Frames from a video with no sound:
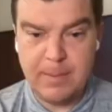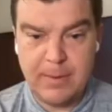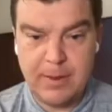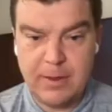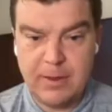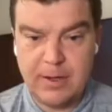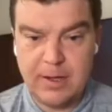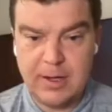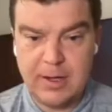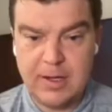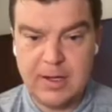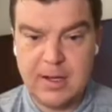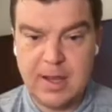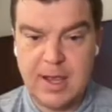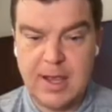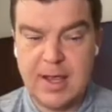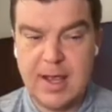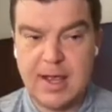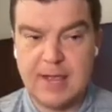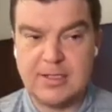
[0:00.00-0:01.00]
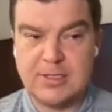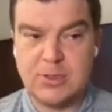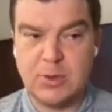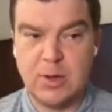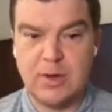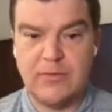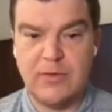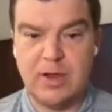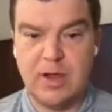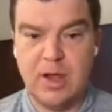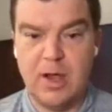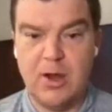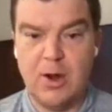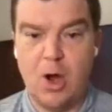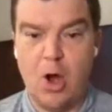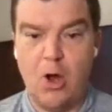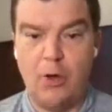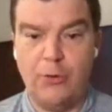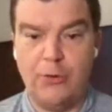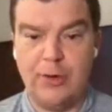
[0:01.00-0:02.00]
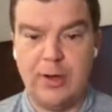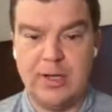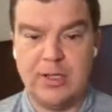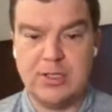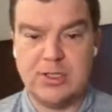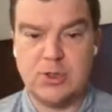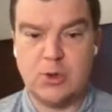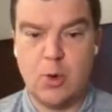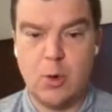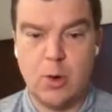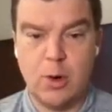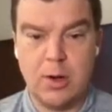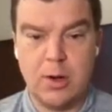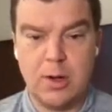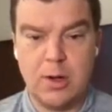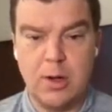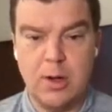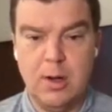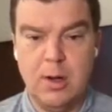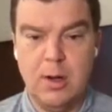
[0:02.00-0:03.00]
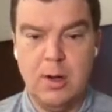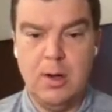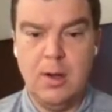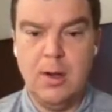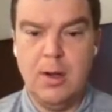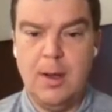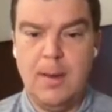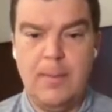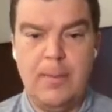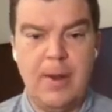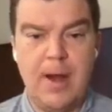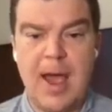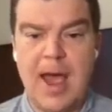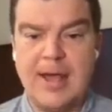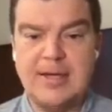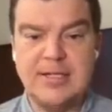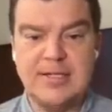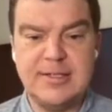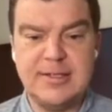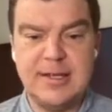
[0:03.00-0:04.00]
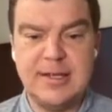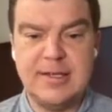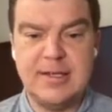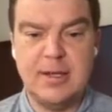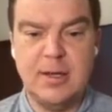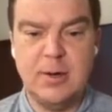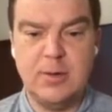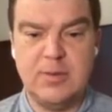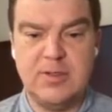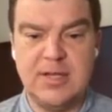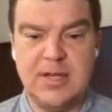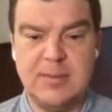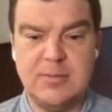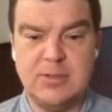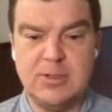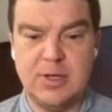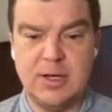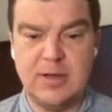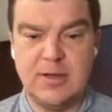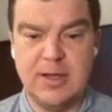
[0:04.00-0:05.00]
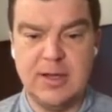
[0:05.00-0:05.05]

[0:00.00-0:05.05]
capability as sort of an alternate scorer. But I just think, teams